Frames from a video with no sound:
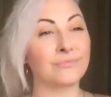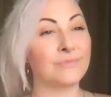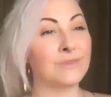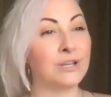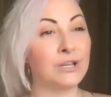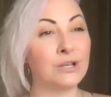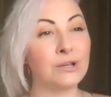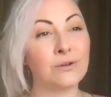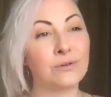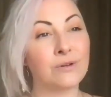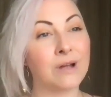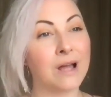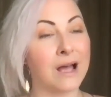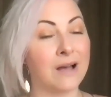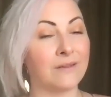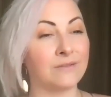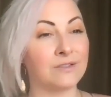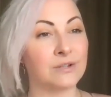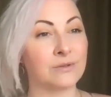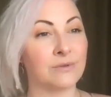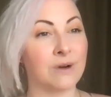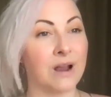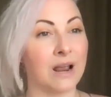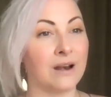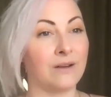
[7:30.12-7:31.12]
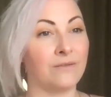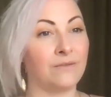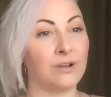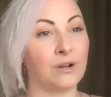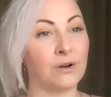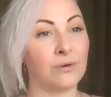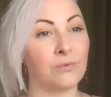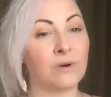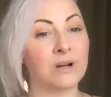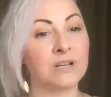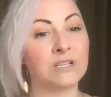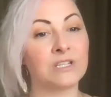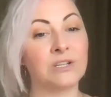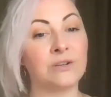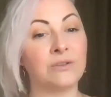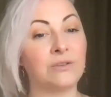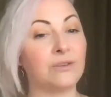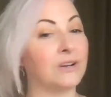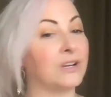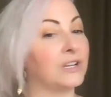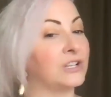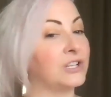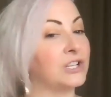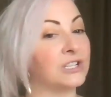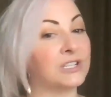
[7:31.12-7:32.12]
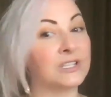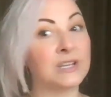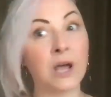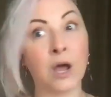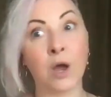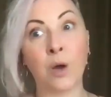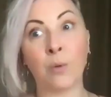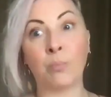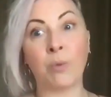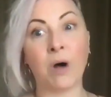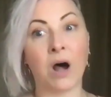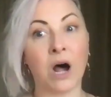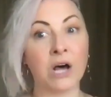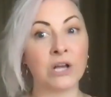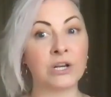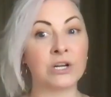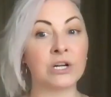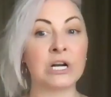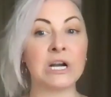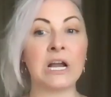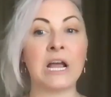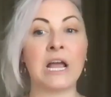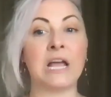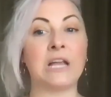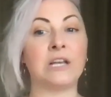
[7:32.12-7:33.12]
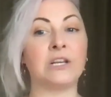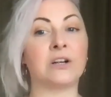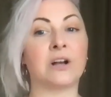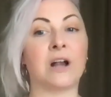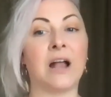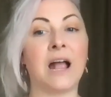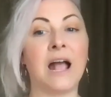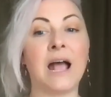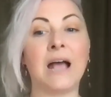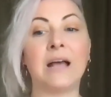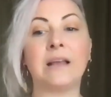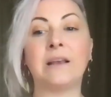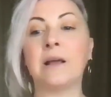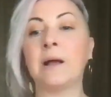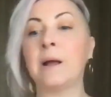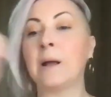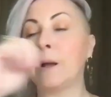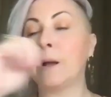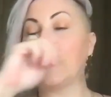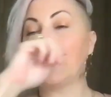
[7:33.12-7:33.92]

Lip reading: You don't have to write if you don't want to. You could just ponder it in your head.